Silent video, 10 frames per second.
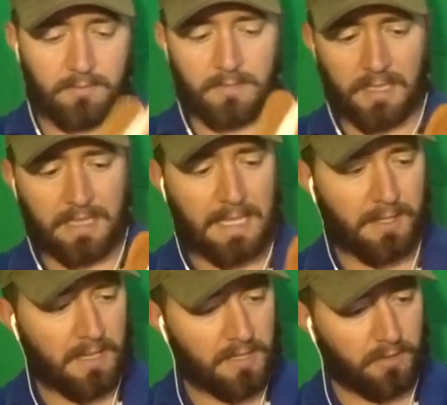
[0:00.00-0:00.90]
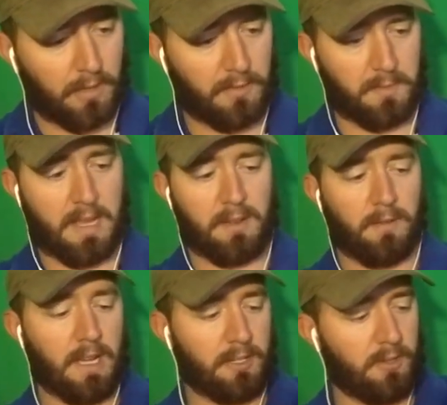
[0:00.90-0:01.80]
And that's these gloves
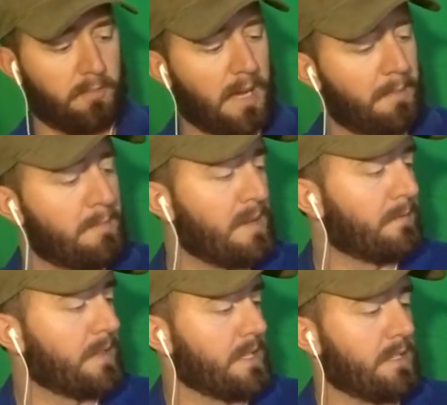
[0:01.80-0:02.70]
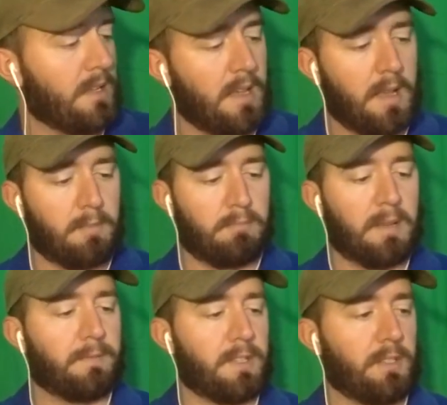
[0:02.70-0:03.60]
manufactured by Memphis.
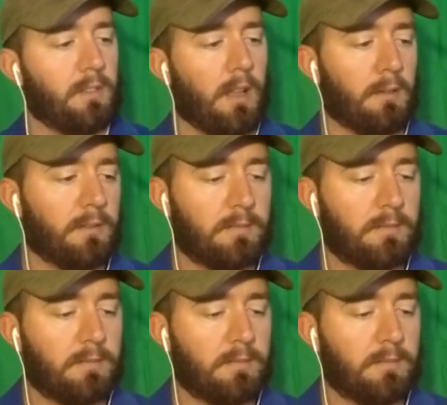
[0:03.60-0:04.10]
Memphis glove.